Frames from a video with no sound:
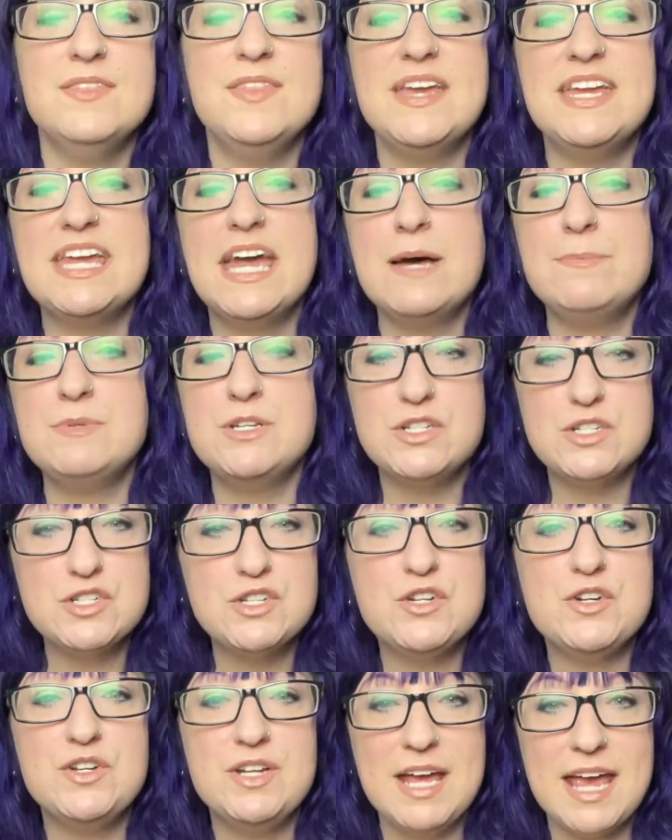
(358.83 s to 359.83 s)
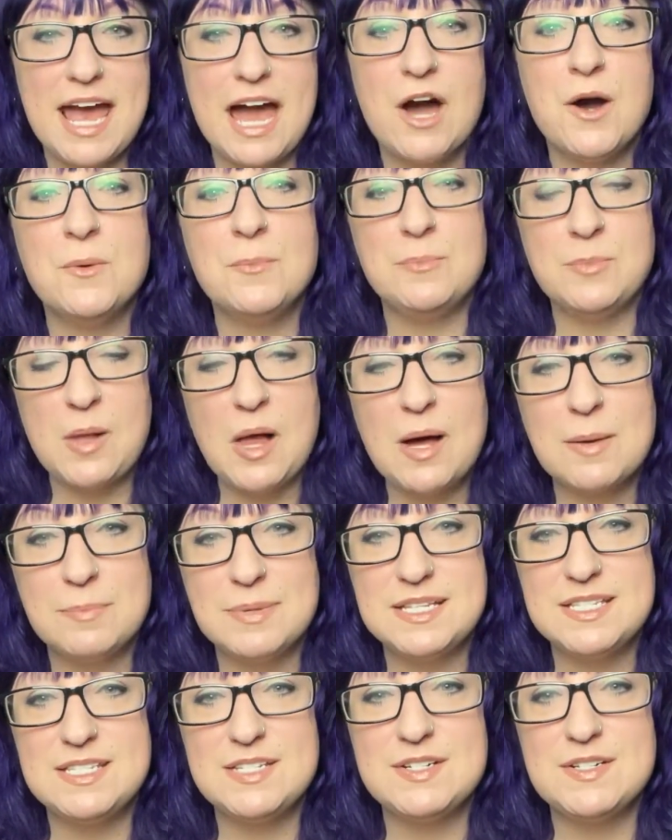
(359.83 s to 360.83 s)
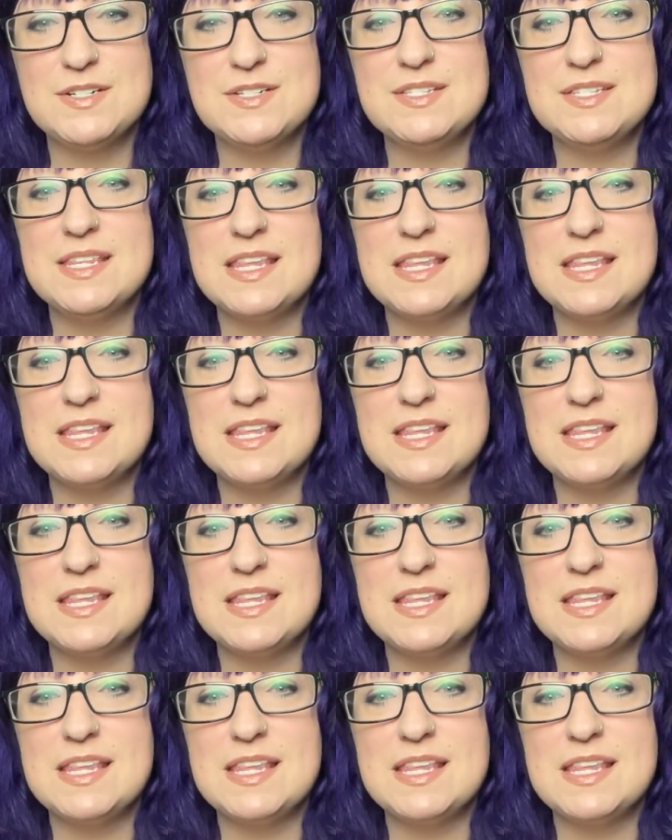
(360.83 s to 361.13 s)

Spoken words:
They kept churning out blockbusters